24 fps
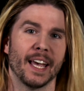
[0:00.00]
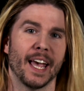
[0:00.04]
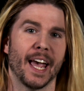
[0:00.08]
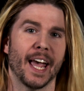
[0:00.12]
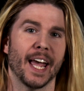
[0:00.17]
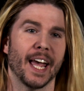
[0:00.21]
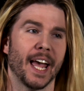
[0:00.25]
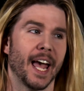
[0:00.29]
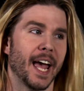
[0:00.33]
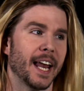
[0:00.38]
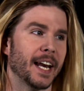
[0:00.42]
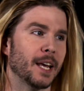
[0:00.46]

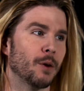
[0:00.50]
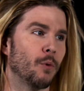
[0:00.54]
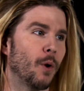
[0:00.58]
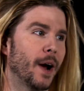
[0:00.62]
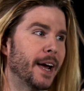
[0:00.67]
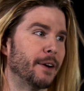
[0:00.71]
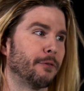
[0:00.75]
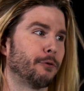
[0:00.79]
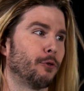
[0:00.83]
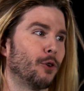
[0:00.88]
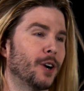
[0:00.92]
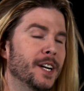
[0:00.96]

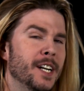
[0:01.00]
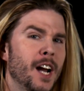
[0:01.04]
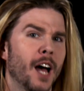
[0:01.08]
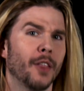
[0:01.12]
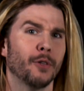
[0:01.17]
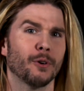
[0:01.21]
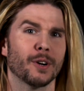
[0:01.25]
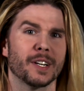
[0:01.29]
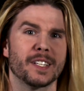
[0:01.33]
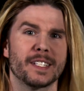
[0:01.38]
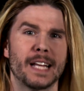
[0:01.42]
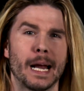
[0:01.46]
Anyway, for
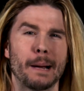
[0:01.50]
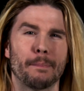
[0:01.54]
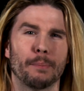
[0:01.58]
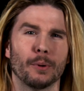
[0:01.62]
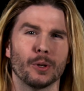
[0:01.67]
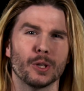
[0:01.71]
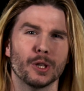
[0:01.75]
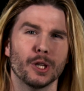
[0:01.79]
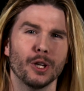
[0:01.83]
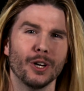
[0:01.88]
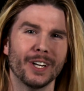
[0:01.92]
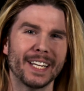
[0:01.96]
another
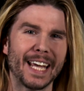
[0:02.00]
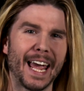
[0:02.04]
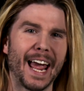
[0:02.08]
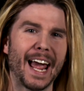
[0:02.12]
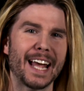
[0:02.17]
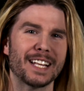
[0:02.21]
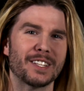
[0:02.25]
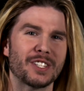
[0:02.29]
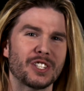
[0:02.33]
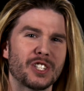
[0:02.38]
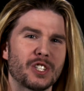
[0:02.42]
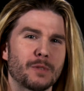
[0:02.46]
example, look
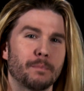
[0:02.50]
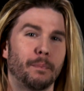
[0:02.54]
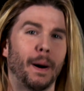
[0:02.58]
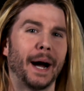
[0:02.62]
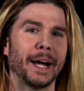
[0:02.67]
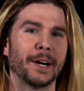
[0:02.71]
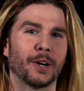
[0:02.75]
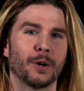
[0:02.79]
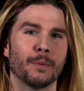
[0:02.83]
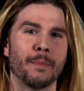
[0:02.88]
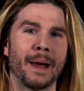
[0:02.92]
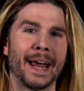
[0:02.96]
at
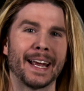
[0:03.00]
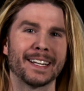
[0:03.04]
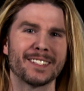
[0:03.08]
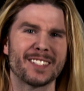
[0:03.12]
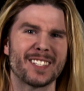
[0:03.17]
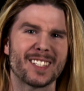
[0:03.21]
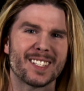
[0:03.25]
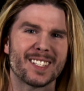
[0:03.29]
Spider-Man